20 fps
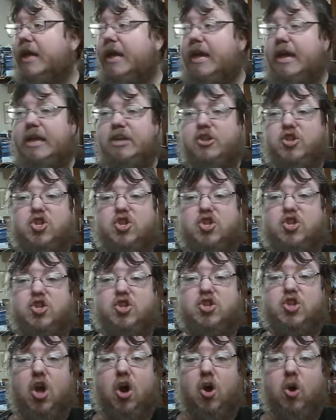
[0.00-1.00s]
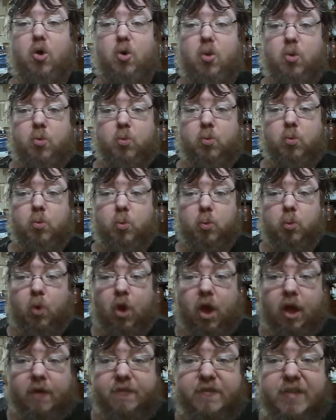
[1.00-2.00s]
is so
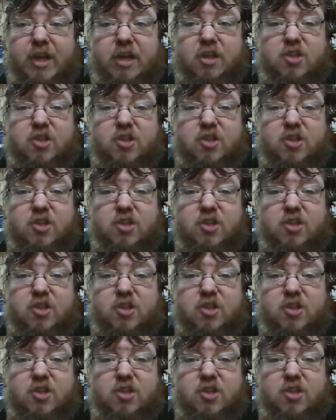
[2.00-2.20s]
rough,